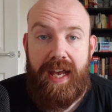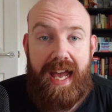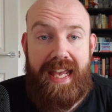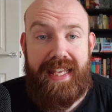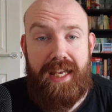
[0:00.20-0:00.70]

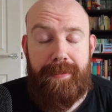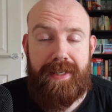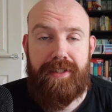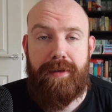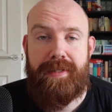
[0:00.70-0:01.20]
Hey, Geeky
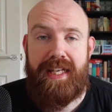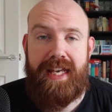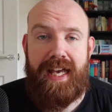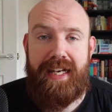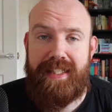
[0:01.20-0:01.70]
Pastimes here,
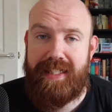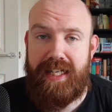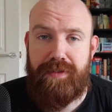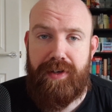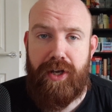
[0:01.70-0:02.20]
and in
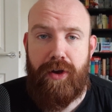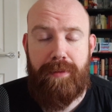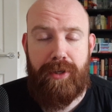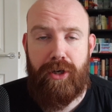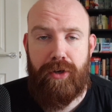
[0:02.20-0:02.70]
today's video
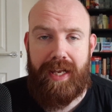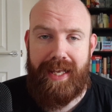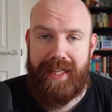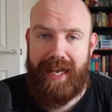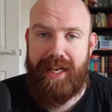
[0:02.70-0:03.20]
I'm going to look
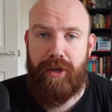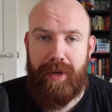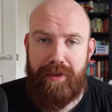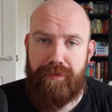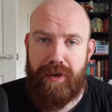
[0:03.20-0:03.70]
at the Halo
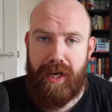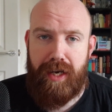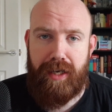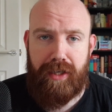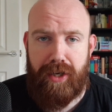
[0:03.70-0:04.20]
Infinite
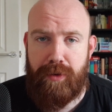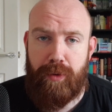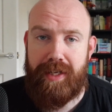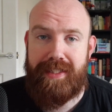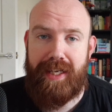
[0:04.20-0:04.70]
art and kind of
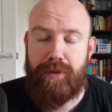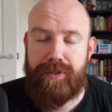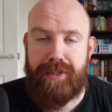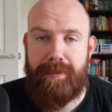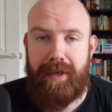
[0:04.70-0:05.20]
what it tells
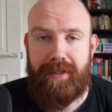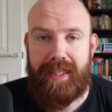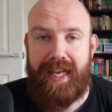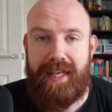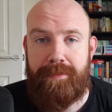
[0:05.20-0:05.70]
us about the
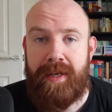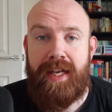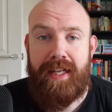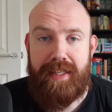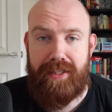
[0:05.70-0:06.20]
game.
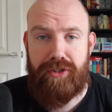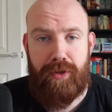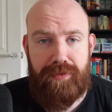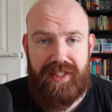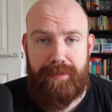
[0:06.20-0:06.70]
This has
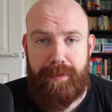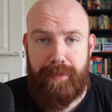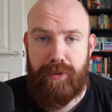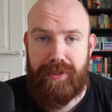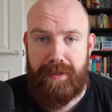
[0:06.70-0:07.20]
obviously been
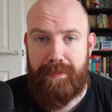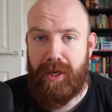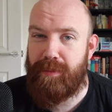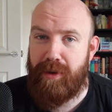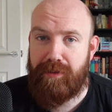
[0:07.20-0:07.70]
posted
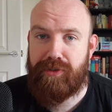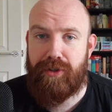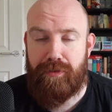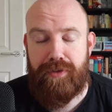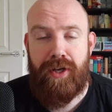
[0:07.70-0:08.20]
by
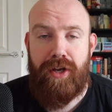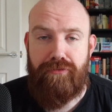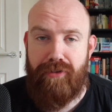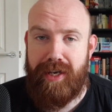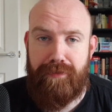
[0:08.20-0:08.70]
Microsoft,
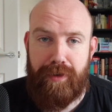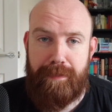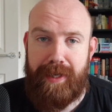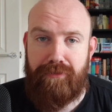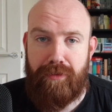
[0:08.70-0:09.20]
ready for the
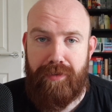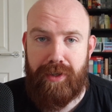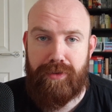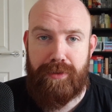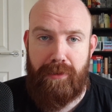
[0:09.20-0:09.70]
big
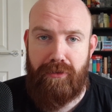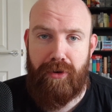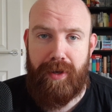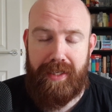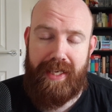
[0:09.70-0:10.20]
reveal
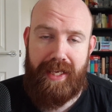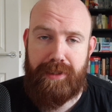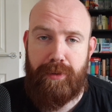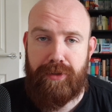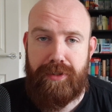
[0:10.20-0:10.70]
tomorrow at the
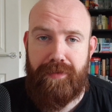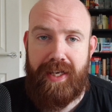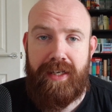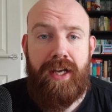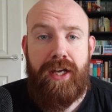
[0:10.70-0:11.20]
Xbox event,